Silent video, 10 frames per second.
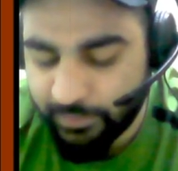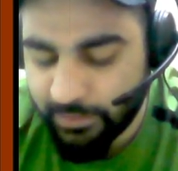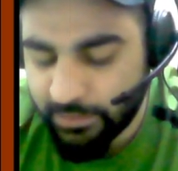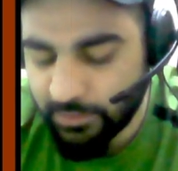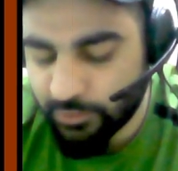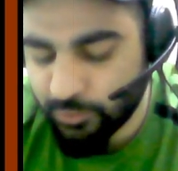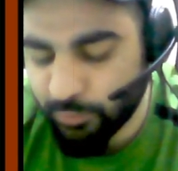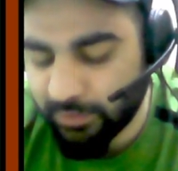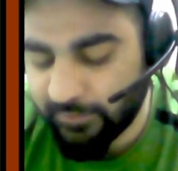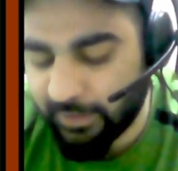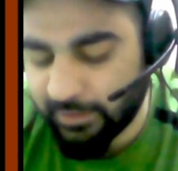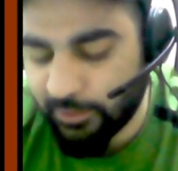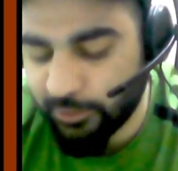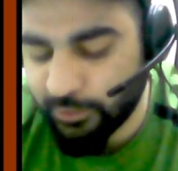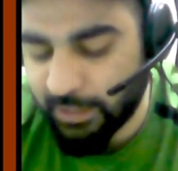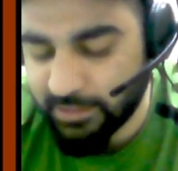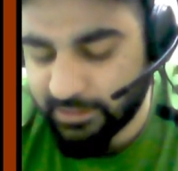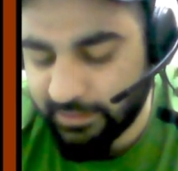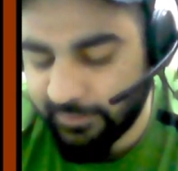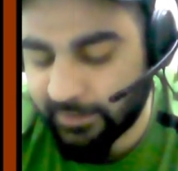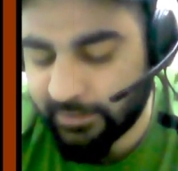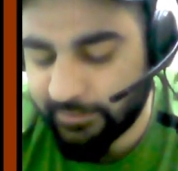So smoothing factor also has an effect.